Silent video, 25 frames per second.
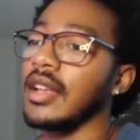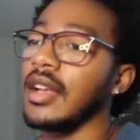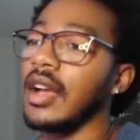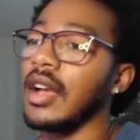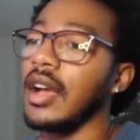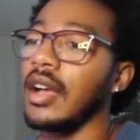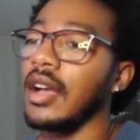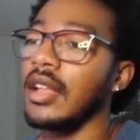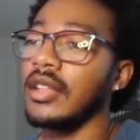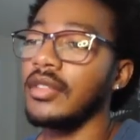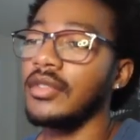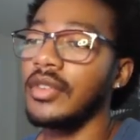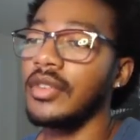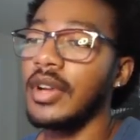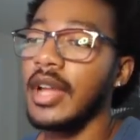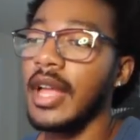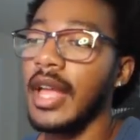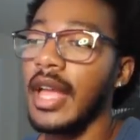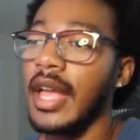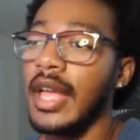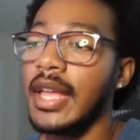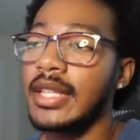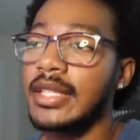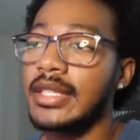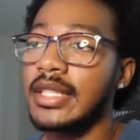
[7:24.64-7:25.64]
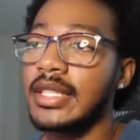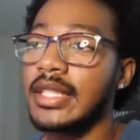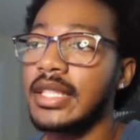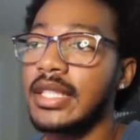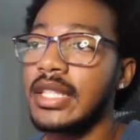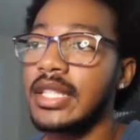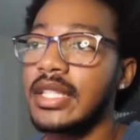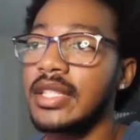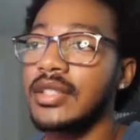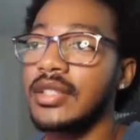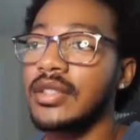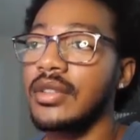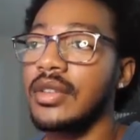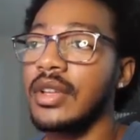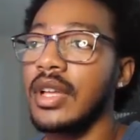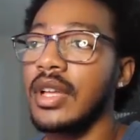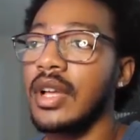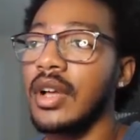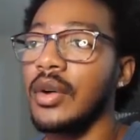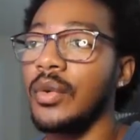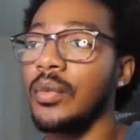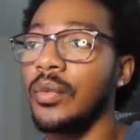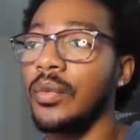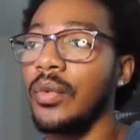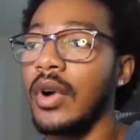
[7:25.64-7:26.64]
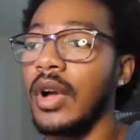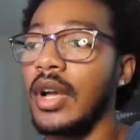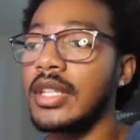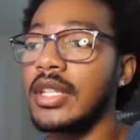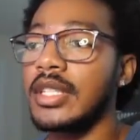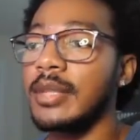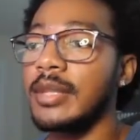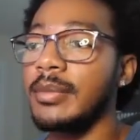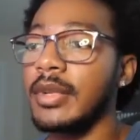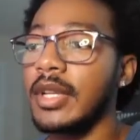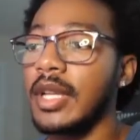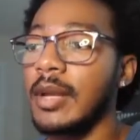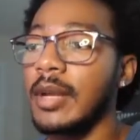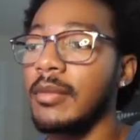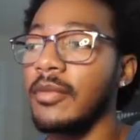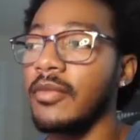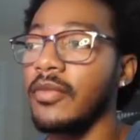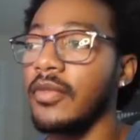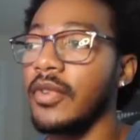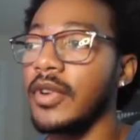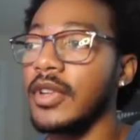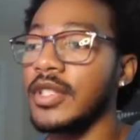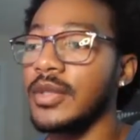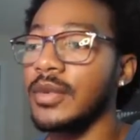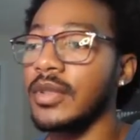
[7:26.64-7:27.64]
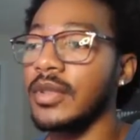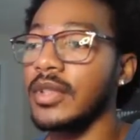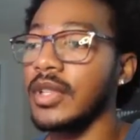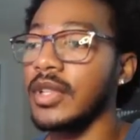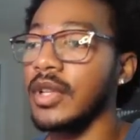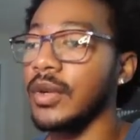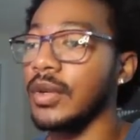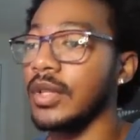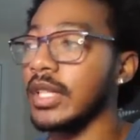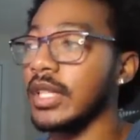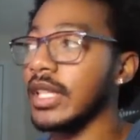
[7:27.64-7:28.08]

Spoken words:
Oliver has this want to become friends with Noel